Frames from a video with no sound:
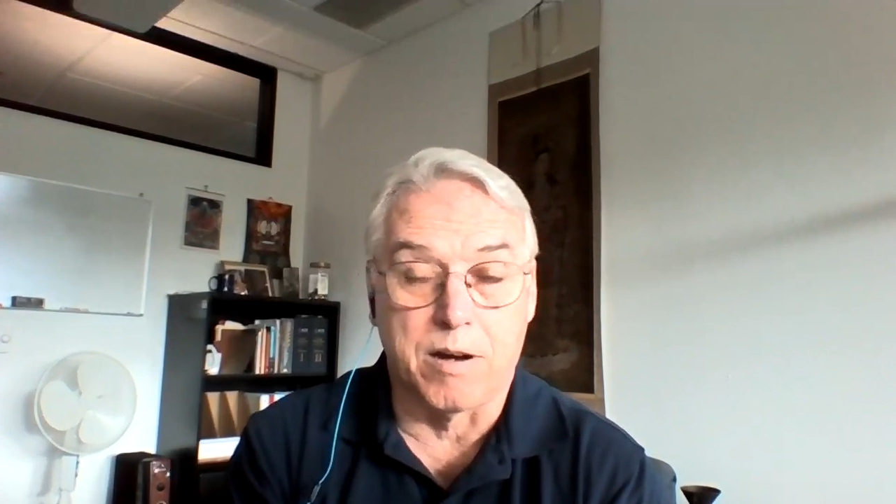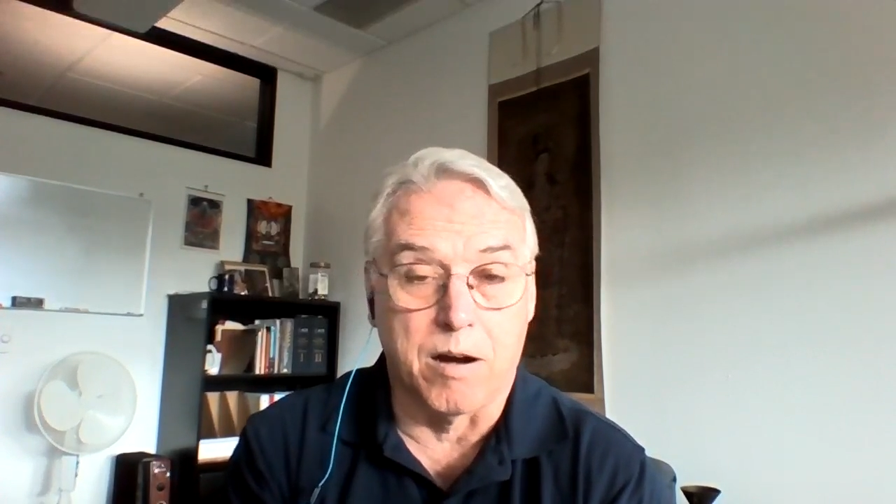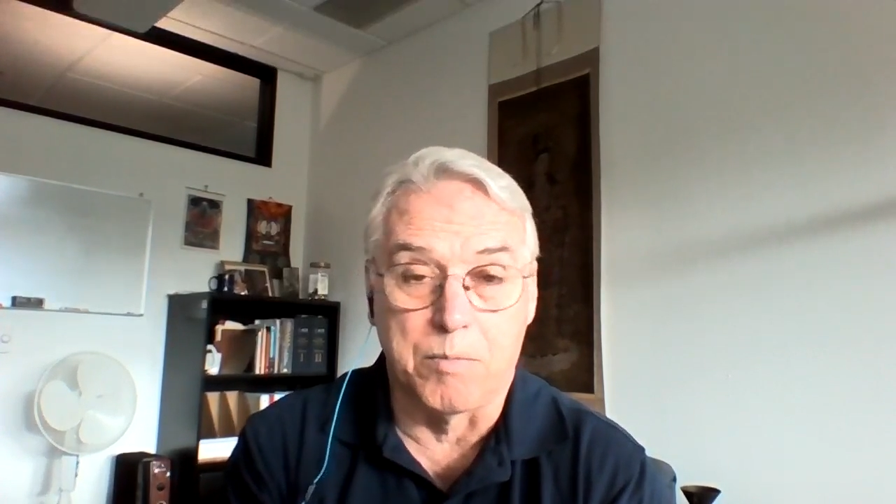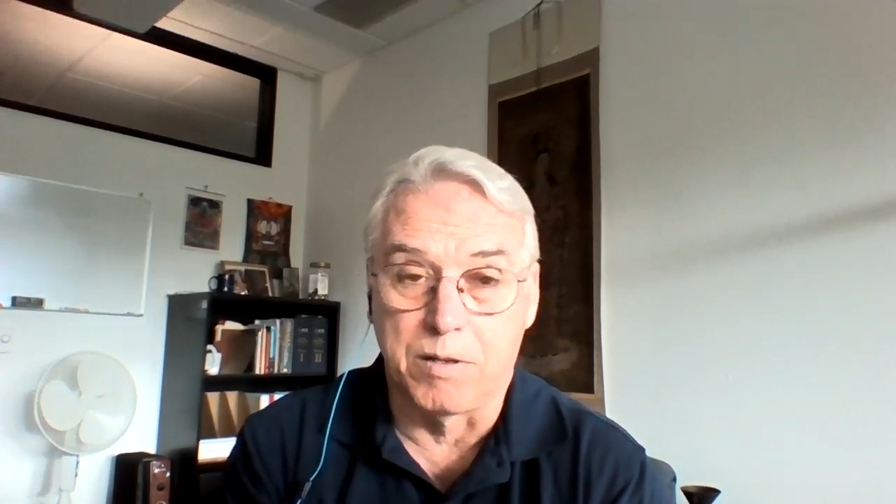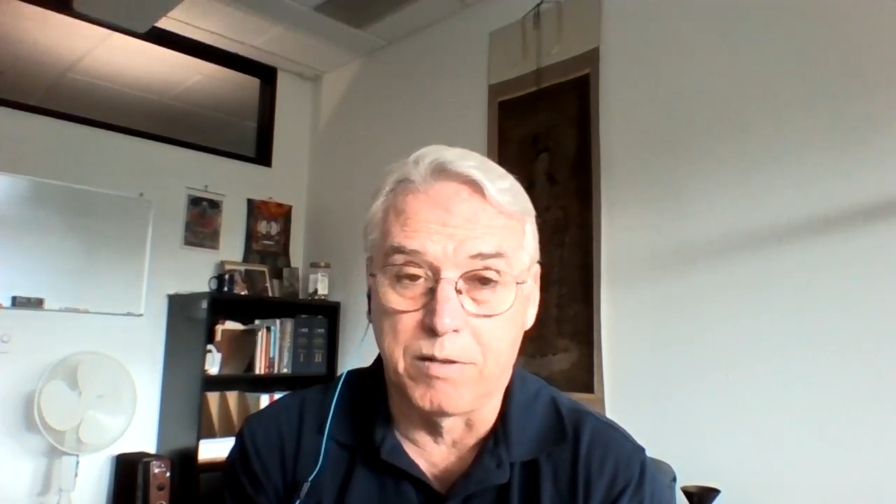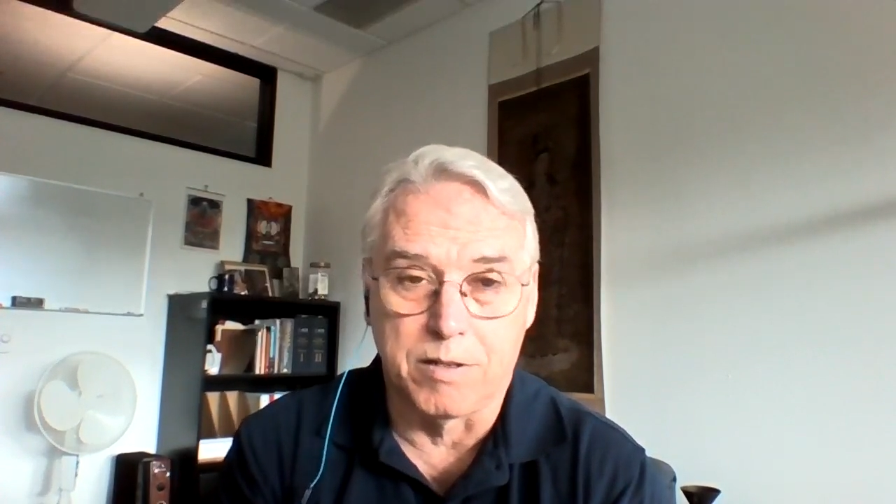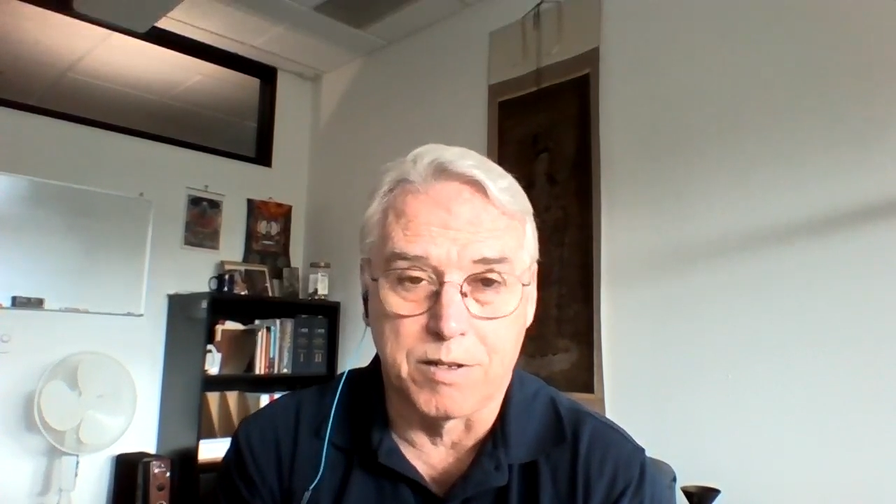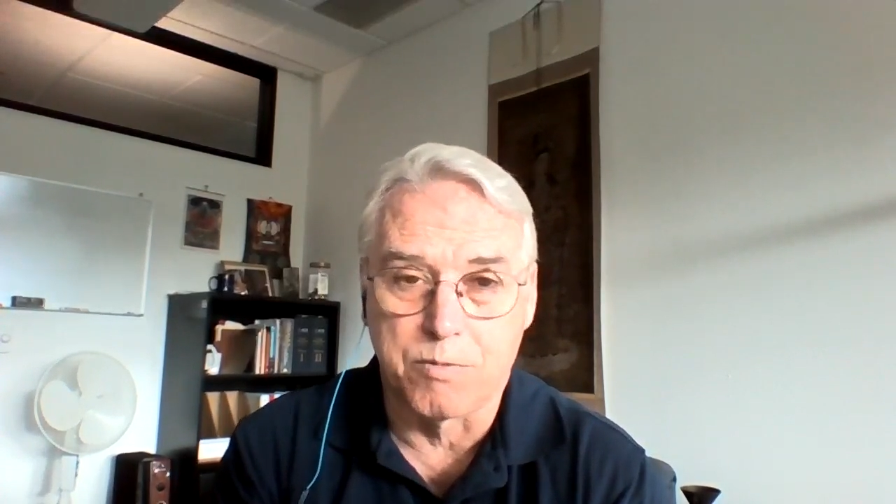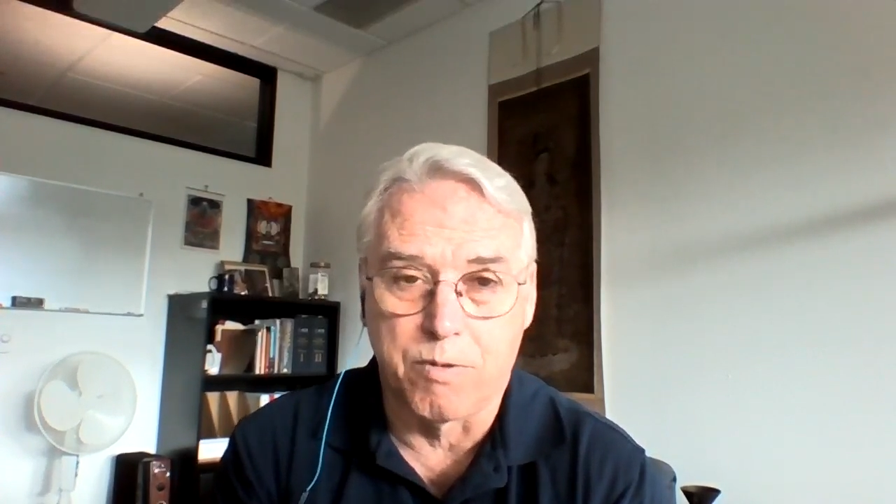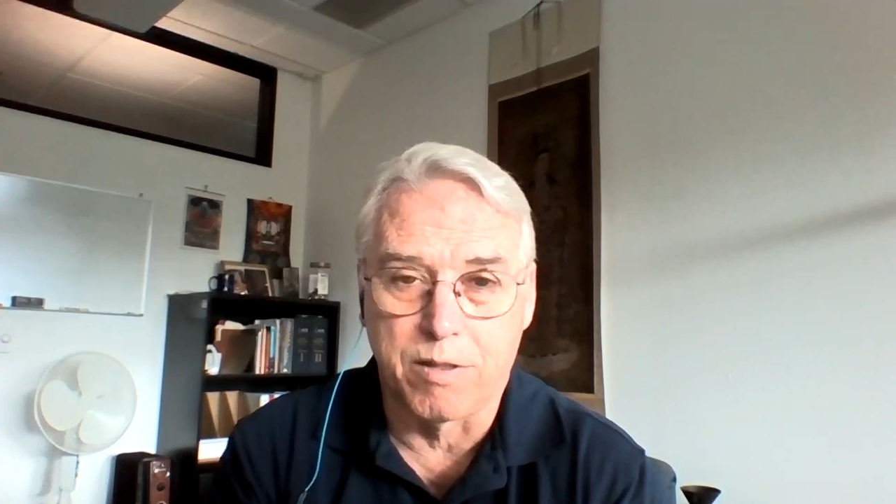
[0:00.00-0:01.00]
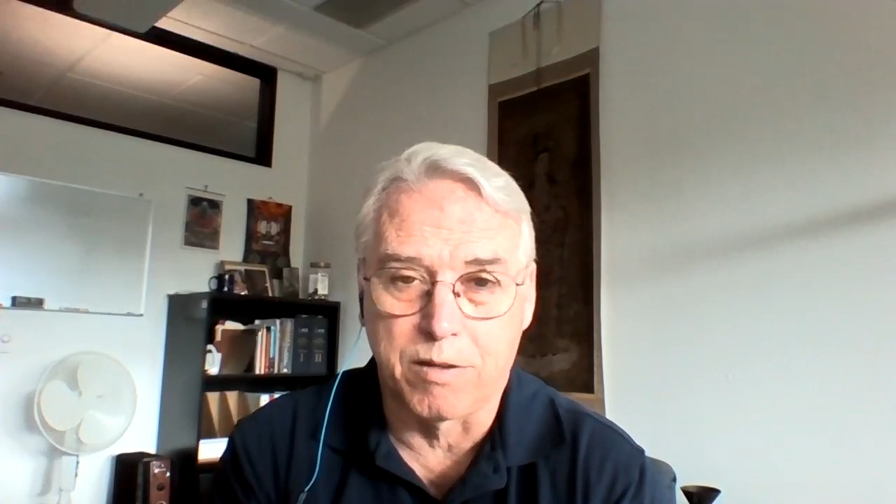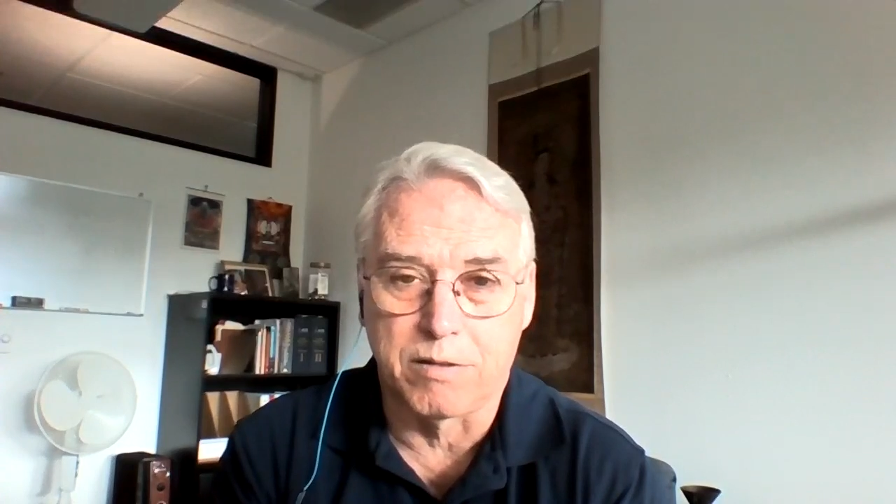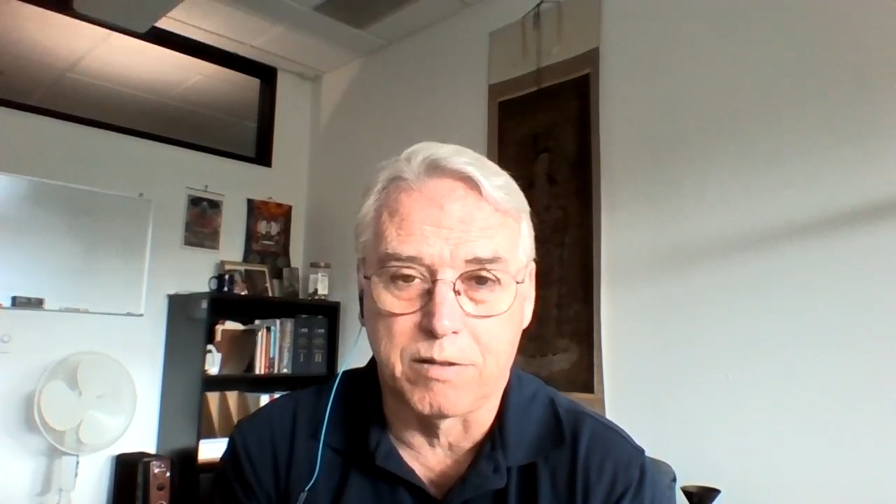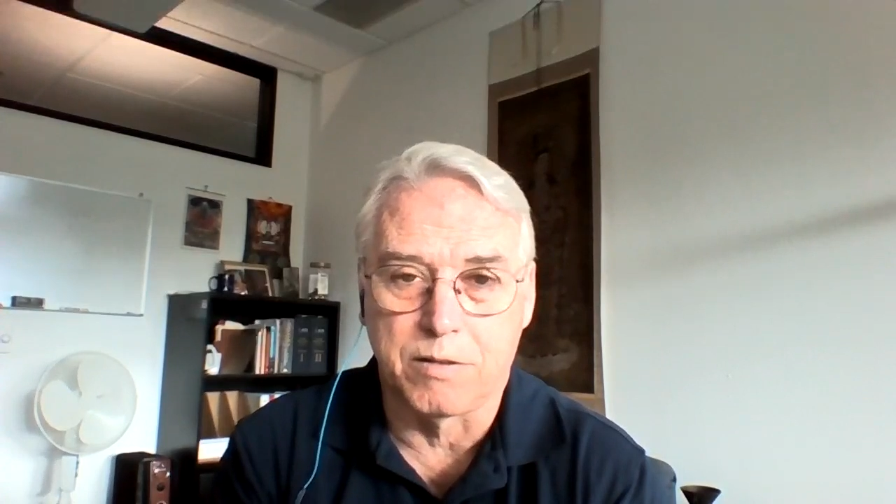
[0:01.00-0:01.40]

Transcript: karma is one of the